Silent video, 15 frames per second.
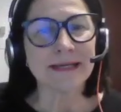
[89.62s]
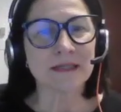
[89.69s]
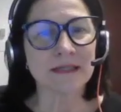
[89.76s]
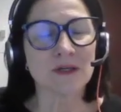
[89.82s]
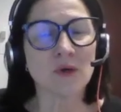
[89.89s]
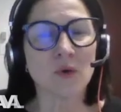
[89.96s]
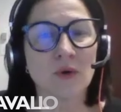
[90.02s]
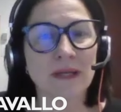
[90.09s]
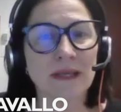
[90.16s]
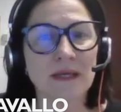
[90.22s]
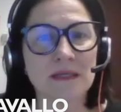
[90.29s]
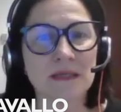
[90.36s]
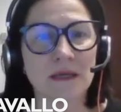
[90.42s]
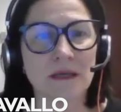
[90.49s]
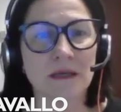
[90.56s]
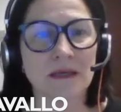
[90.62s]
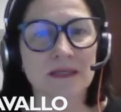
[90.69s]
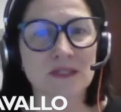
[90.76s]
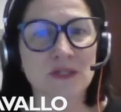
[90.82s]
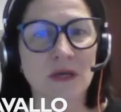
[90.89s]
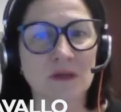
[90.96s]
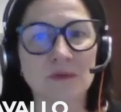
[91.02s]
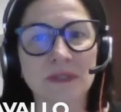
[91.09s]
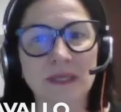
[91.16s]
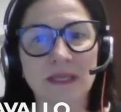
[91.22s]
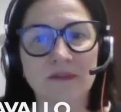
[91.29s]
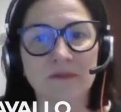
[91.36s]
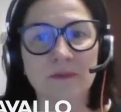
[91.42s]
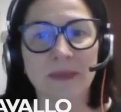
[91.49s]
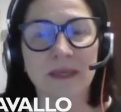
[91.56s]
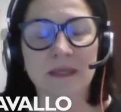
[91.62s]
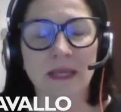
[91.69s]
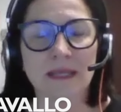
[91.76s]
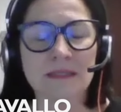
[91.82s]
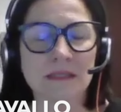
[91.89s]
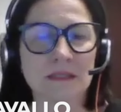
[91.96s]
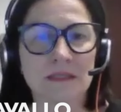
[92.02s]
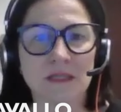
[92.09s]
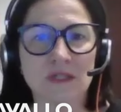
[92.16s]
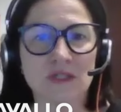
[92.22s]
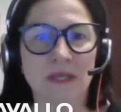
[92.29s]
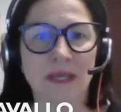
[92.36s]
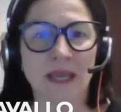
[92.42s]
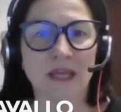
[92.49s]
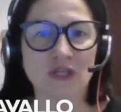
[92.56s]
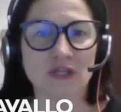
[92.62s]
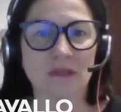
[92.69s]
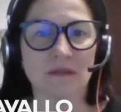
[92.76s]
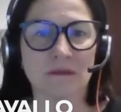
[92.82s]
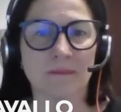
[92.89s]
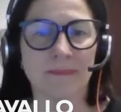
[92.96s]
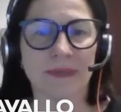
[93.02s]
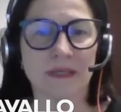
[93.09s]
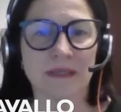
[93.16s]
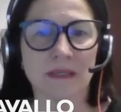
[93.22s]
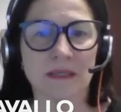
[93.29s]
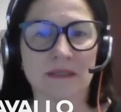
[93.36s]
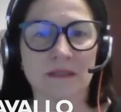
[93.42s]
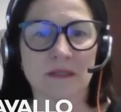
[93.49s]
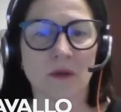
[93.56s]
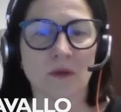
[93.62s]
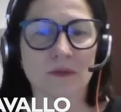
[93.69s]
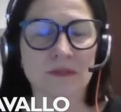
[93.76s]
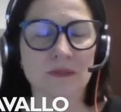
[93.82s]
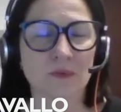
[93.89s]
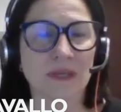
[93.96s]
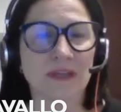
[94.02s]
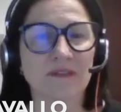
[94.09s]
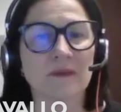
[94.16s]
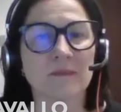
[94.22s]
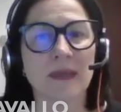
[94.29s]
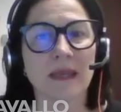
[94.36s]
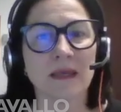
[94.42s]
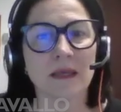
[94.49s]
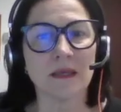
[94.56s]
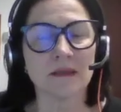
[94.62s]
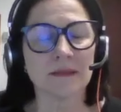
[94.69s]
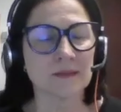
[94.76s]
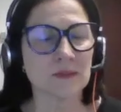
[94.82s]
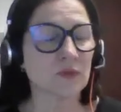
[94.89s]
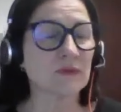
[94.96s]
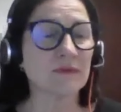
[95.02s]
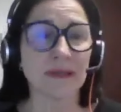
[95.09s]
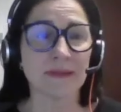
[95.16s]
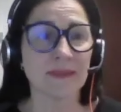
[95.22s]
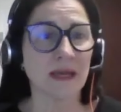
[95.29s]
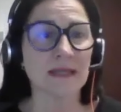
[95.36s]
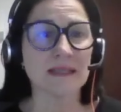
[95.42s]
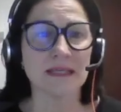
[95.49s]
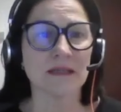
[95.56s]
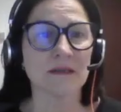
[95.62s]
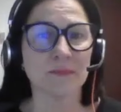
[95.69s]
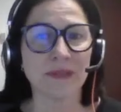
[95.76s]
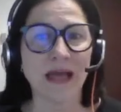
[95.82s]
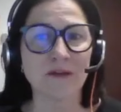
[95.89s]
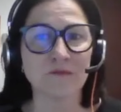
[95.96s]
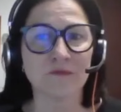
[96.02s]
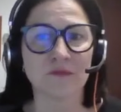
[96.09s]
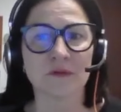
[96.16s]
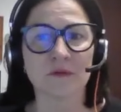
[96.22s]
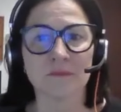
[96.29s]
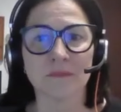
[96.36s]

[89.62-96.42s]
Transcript: Concordia has not only given me an excellent education, but it has also given me sort of like the ideal platform,